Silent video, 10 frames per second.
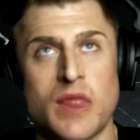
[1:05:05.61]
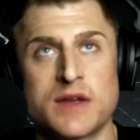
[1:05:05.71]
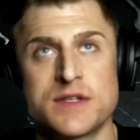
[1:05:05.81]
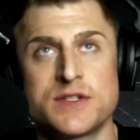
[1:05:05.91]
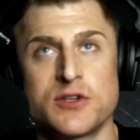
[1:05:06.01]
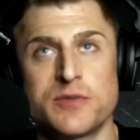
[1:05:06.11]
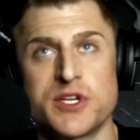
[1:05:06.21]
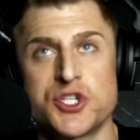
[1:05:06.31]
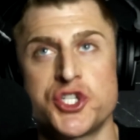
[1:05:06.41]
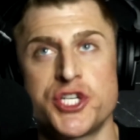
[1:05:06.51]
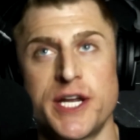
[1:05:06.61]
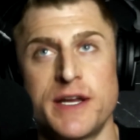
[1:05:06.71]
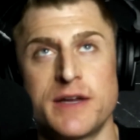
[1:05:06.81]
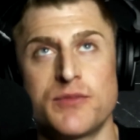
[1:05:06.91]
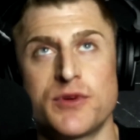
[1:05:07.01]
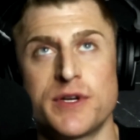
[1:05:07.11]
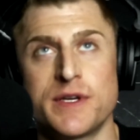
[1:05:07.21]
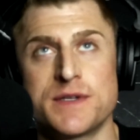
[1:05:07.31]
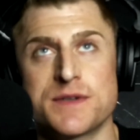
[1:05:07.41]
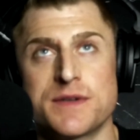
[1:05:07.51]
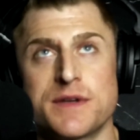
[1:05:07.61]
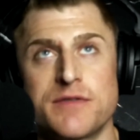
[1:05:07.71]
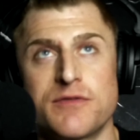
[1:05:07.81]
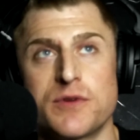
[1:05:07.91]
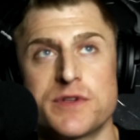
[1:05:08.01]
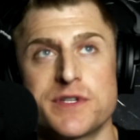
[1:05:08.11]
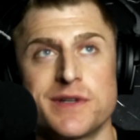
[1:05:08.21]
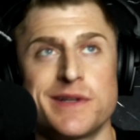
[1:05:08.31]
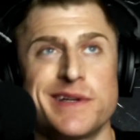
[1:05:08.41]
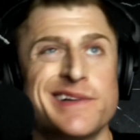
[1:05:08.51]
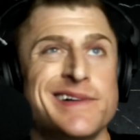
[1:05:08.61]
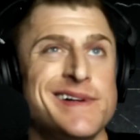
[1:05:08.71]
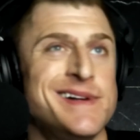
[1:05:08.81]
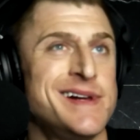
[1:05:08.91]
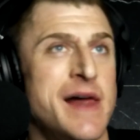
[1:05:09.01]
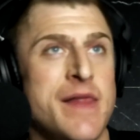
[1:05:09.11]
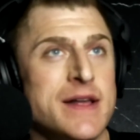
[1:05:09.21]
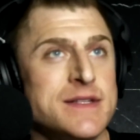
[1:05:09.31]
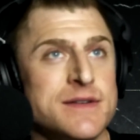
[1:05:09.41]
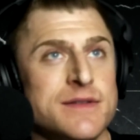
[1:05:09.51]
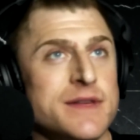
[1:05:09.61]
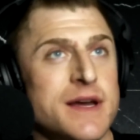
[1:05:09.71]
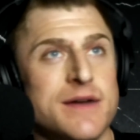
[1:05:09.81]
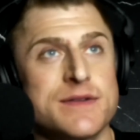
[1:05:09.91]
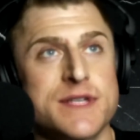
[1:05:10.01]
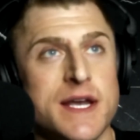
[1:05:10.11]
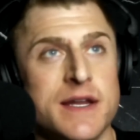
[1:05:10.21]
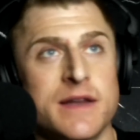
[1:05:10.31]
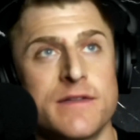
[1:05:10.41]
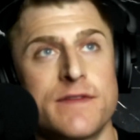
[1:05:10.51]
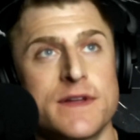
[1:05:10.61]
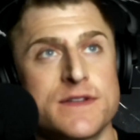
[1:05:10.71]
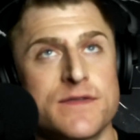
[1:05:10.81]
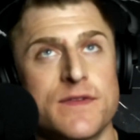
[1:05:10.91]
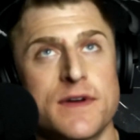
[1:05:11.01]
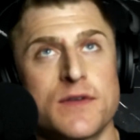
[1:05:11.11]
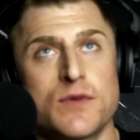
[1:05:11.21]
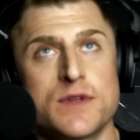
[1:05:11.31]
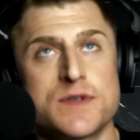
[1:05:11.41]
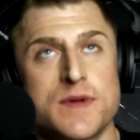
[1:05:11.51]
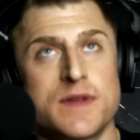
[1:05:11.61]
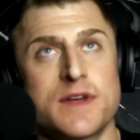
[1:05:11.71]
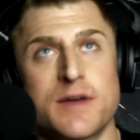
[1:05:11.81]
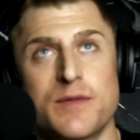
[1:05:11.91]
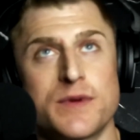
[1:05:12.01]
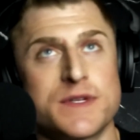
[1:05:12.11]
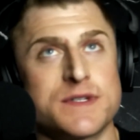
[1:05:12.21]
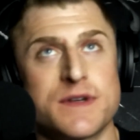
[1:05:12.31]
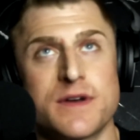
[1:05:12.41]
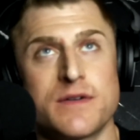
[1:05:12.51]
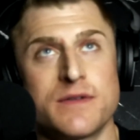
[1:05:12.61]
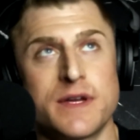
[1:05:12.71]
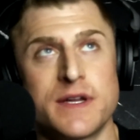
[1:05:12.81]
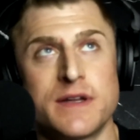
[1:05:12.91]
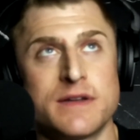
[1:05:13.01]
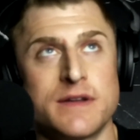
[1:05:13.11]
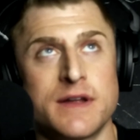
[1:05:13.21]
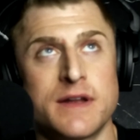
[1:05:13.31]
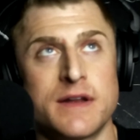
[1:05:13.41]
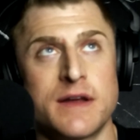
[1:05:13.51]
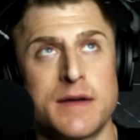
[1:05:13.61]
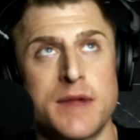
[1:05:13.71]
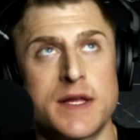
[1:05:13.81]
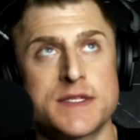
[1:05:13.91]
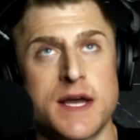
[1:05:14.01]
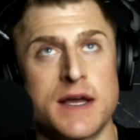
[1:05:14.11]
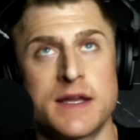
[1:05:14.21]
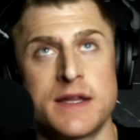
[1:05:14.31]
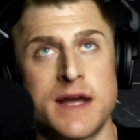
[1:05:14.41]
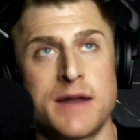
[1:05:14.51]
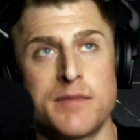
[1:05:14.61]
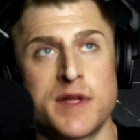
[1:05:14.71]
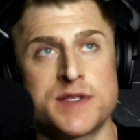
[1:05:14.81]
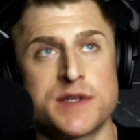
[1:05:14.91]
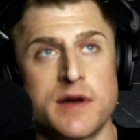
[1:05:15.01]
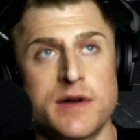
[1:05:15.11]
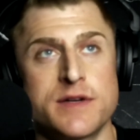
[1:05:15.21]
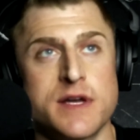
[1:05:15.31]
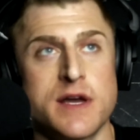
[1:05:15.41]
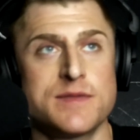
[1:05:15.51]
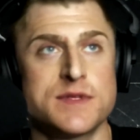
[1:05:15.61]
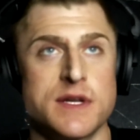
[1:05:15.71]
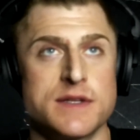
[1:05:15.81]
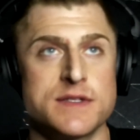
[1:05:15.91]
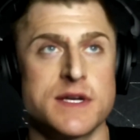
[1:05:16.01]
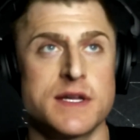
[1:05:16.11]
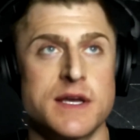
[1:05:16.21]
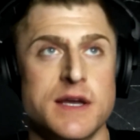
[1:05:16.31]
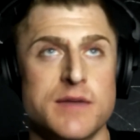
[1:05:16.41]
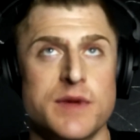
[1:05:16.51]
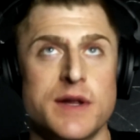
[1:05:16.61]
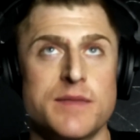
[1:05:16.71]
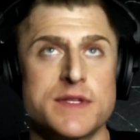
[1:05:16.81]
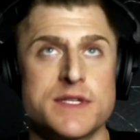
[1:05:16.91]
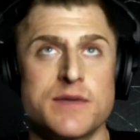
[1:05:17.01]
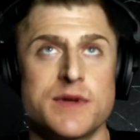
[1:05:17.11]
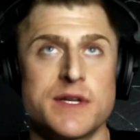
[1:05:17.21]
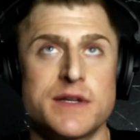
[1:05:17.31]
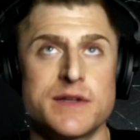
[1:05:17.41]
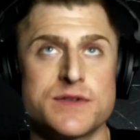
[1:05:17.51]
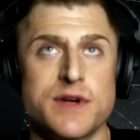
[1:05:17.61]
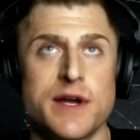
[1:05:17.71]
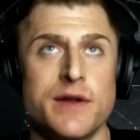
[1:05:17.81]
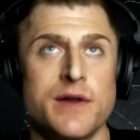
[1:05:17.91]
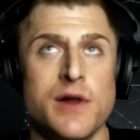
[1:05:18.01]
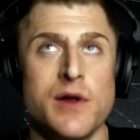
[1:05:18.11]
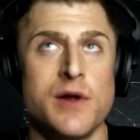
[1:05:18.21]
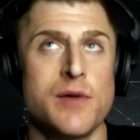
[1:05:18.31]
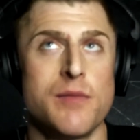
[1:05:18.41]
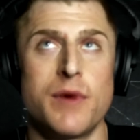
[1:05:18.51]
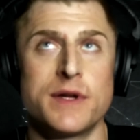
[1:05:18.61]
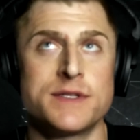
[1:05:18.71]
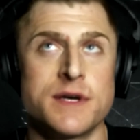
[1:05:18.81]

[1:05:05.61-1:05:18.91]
shithead pretty easily, unfortunately. And that's the only thing I was saying in defense of fucking Will Smith a couple weeks ago. And I mentioned 100 times, and I'd say it again, but I'm not saying what he did is right. But